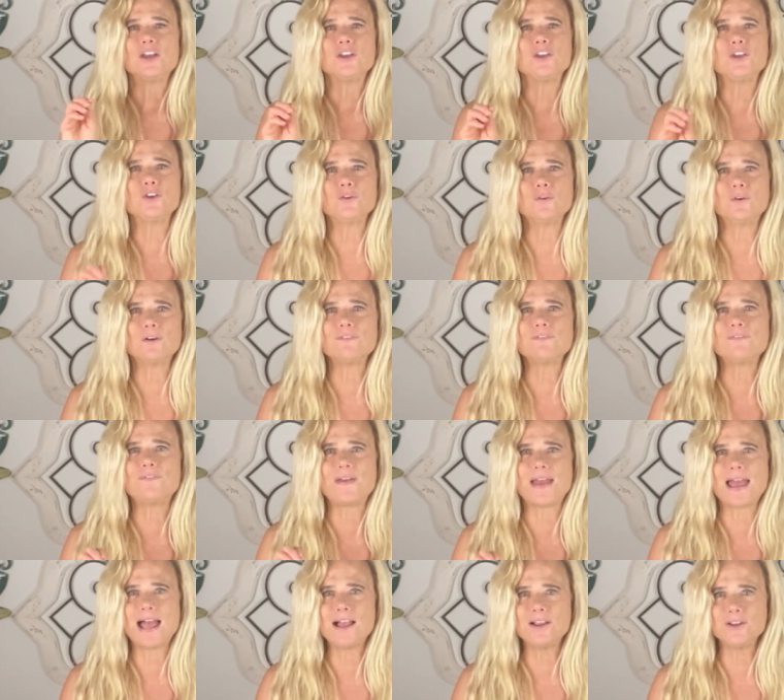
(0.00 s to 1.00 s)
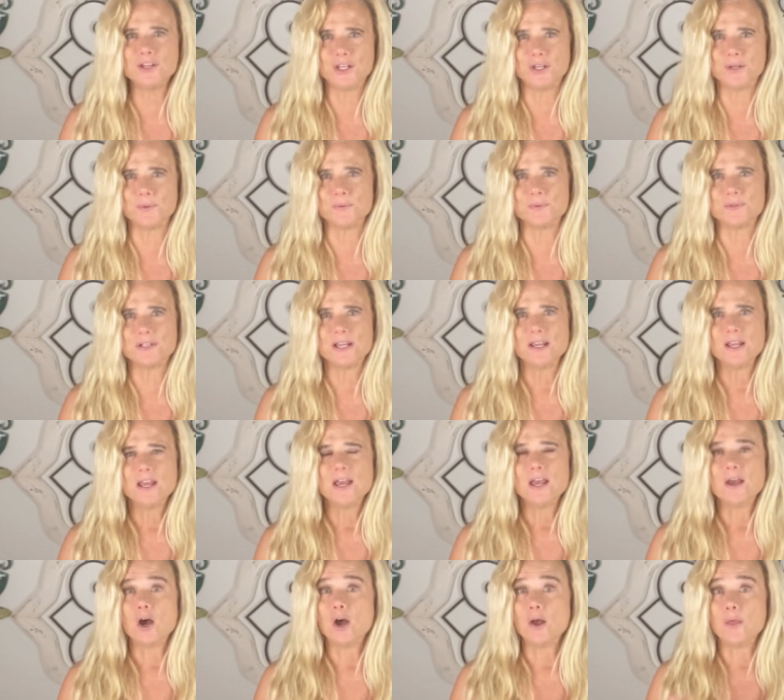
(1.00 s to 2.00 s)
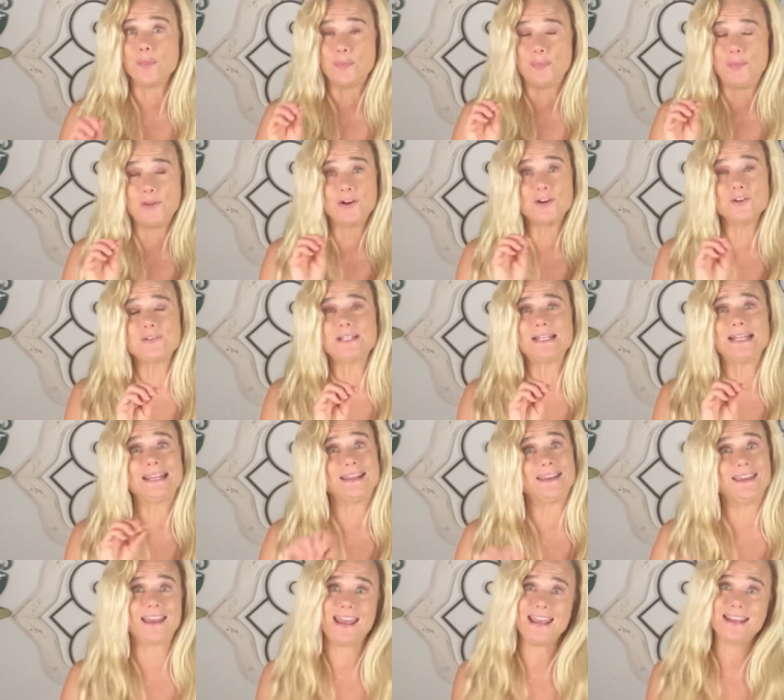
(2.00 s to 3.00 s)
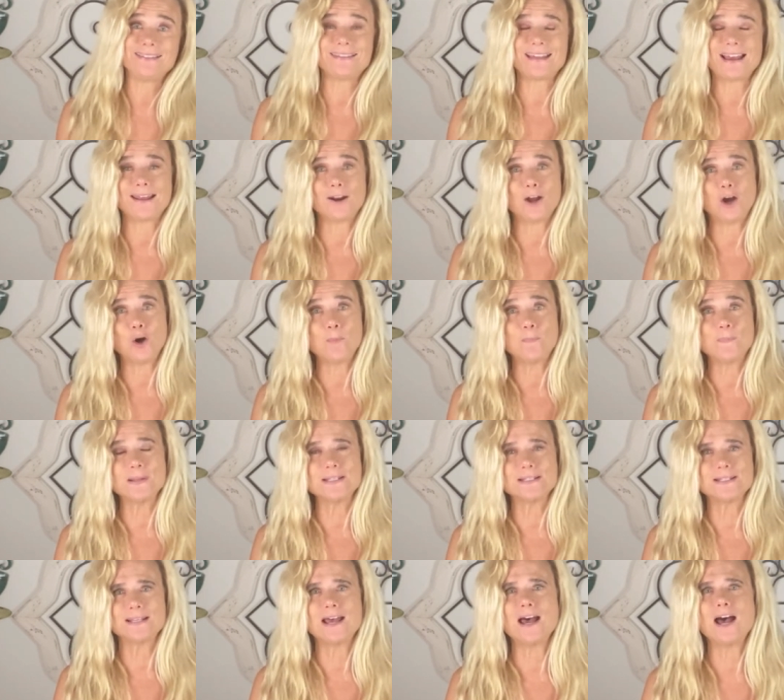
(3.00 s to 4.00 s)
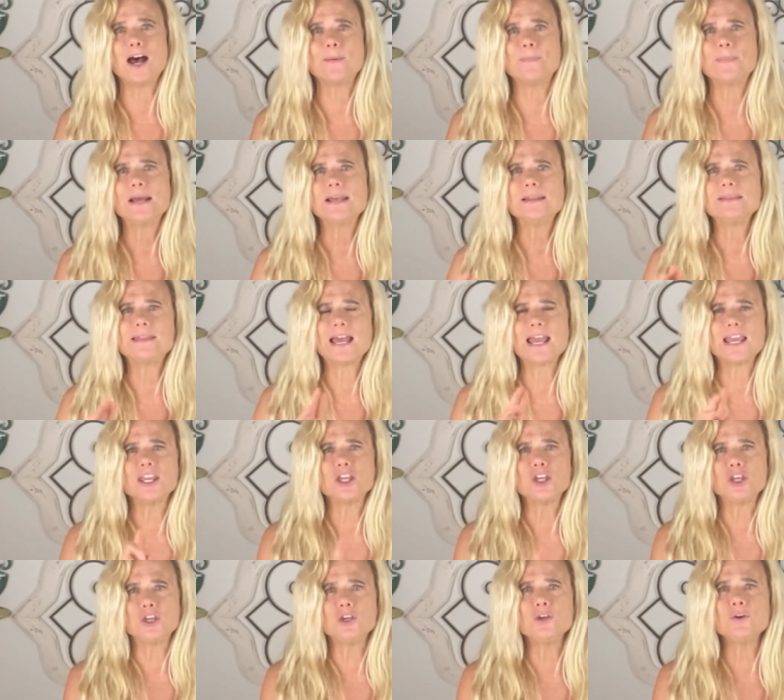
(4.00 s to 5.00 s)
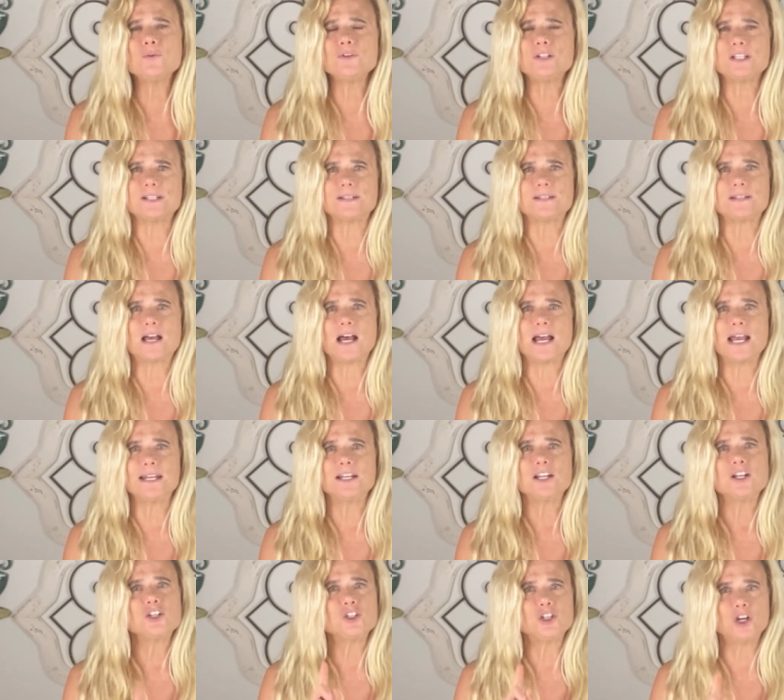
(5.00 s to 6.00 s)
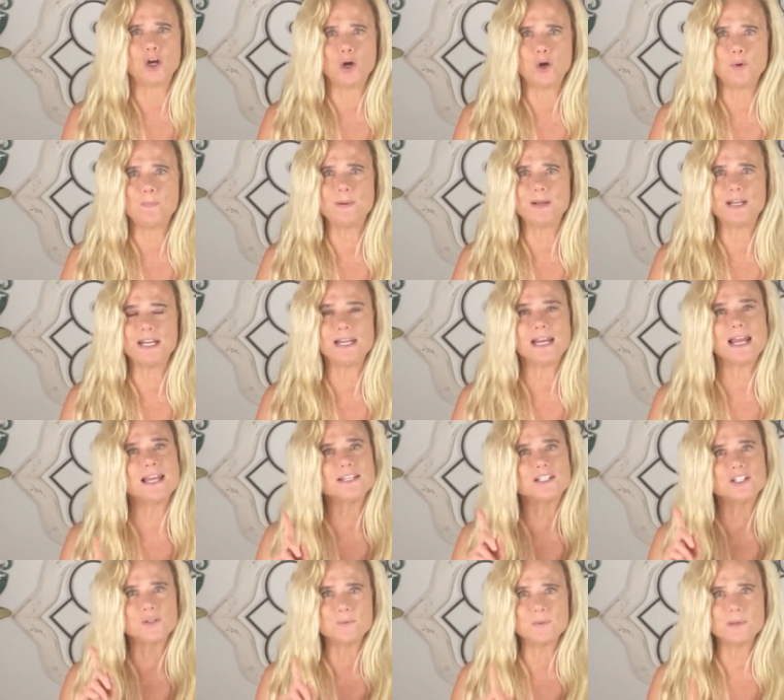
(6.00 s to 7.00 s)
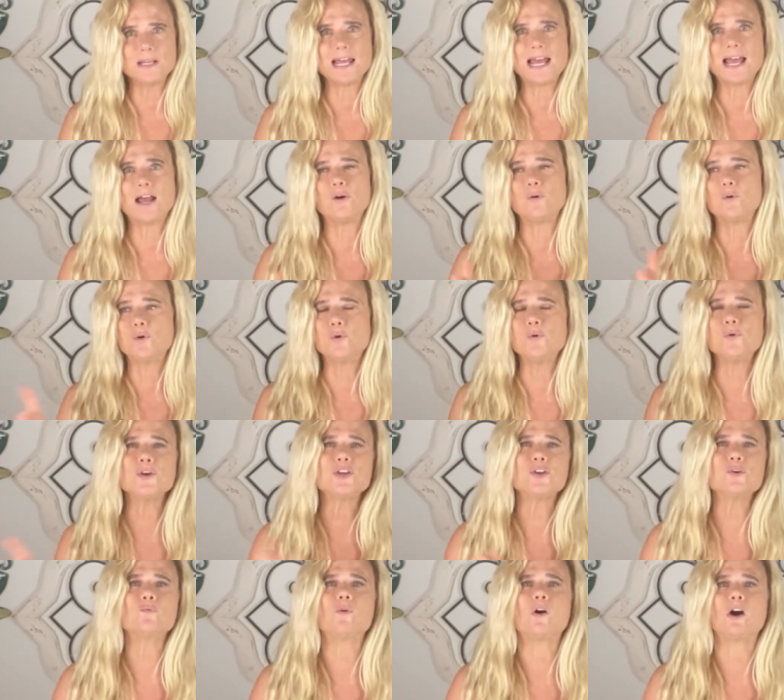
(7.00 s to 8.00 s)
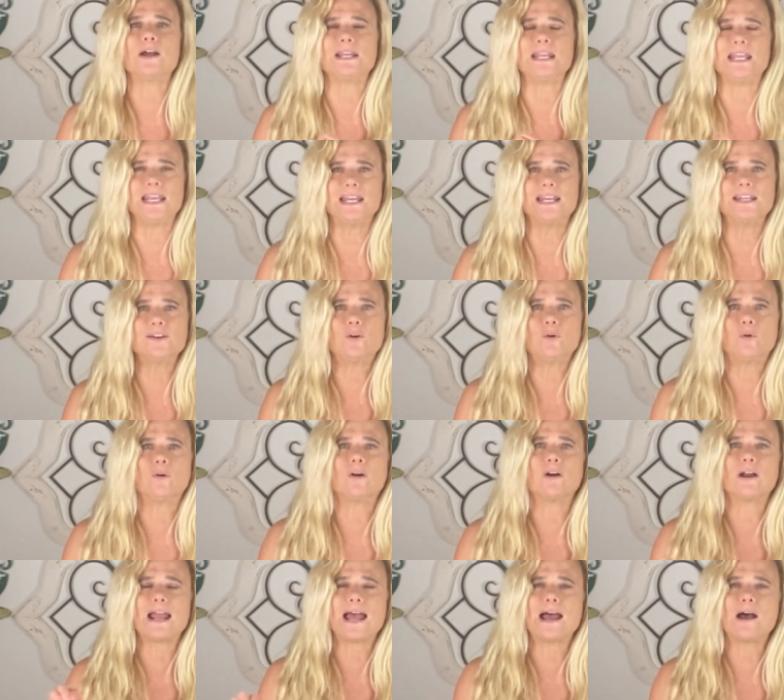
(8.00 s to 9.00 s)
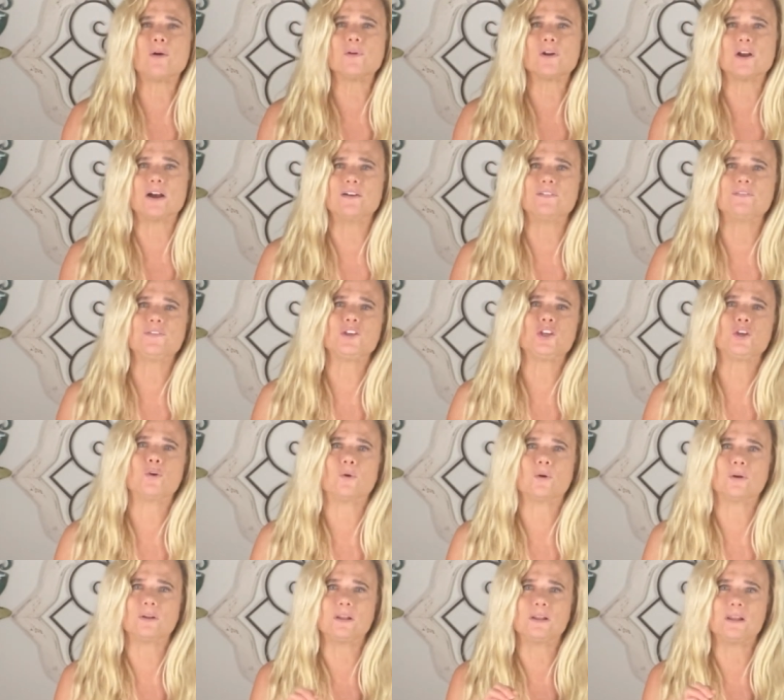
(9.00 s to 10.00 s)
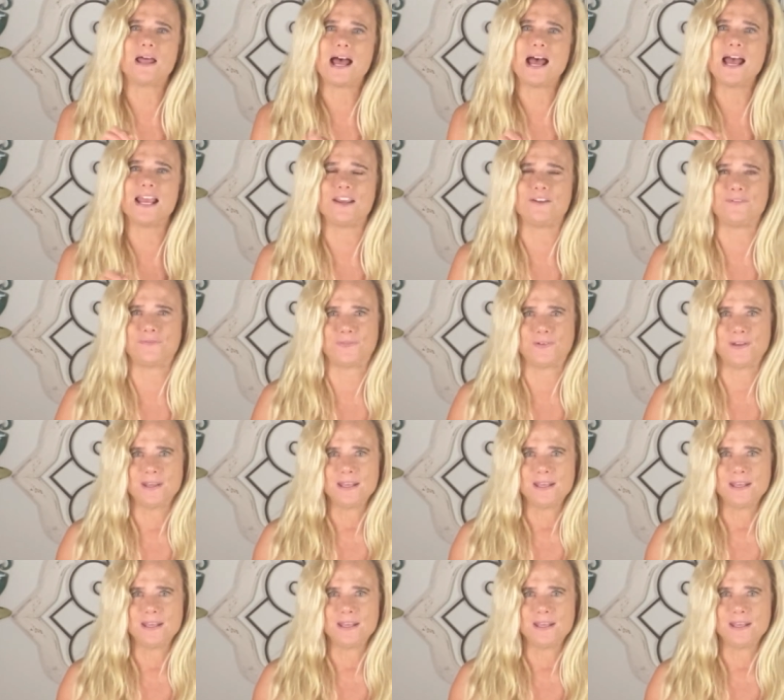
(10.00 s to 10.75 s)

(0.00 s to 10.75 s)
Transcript: your values. There's a gate that opens up that you decide to open it and to allow who you want in or out of your life.